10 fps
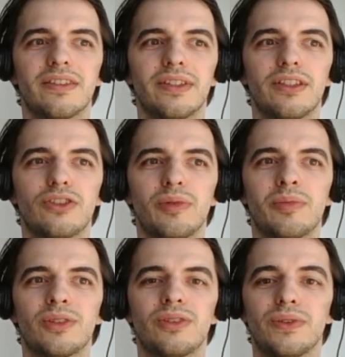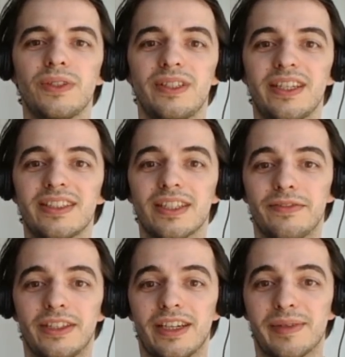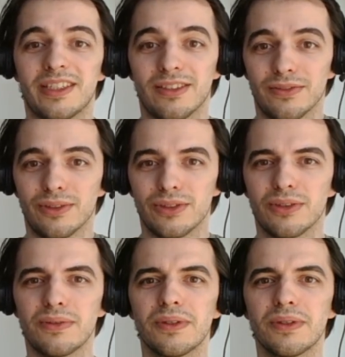should be pursued. That is something I myself uh,